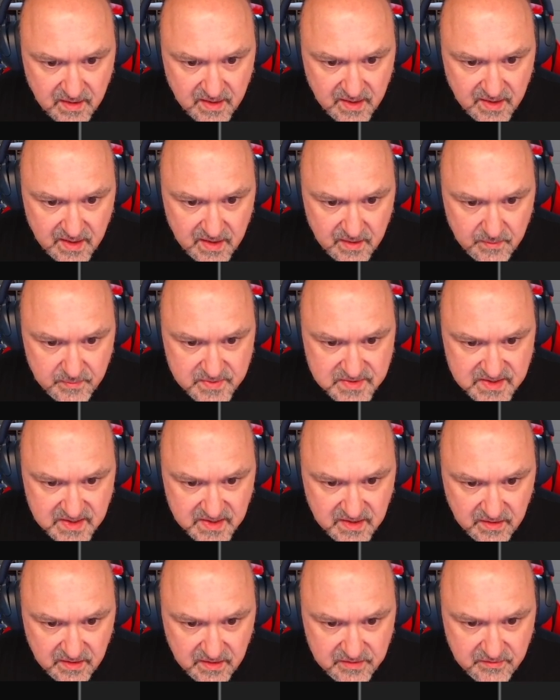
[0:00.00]
in a
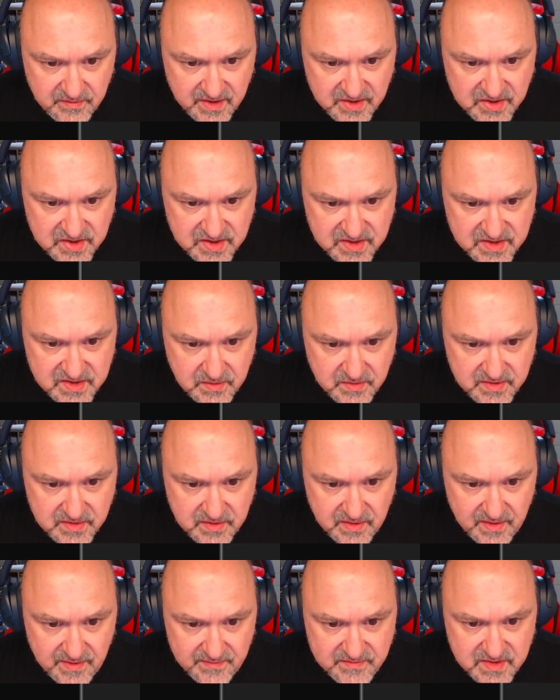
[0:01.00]
particular direction so I
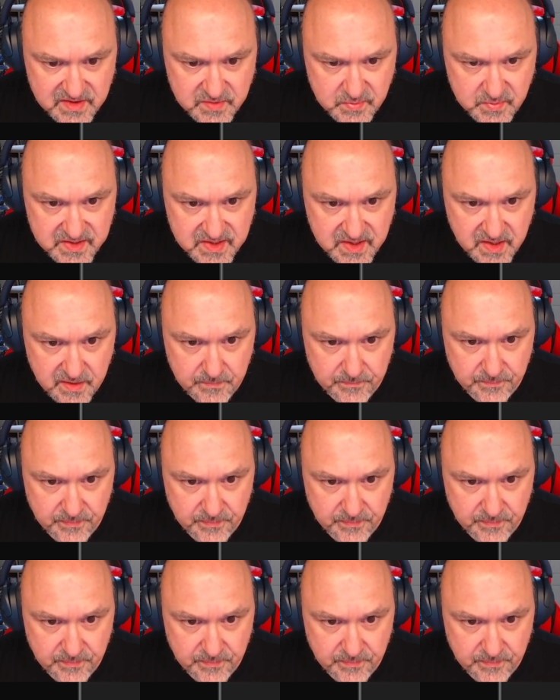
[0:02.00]
don't have to twist them.